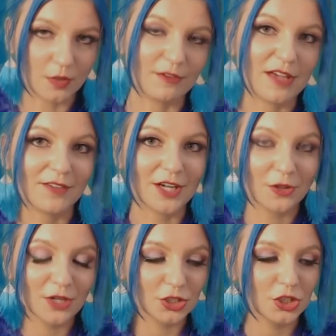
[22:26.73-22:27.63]
If you have
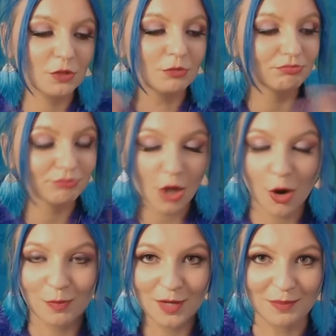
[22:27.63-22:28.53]
another issue,
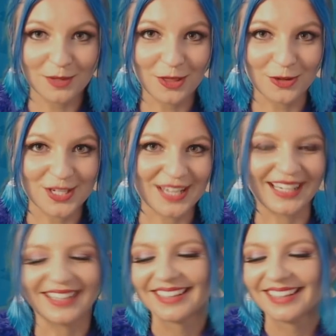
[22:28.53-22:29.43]
open up another
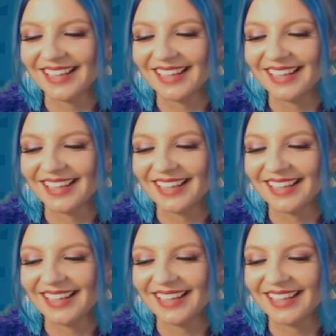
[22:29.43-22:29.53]
ticket.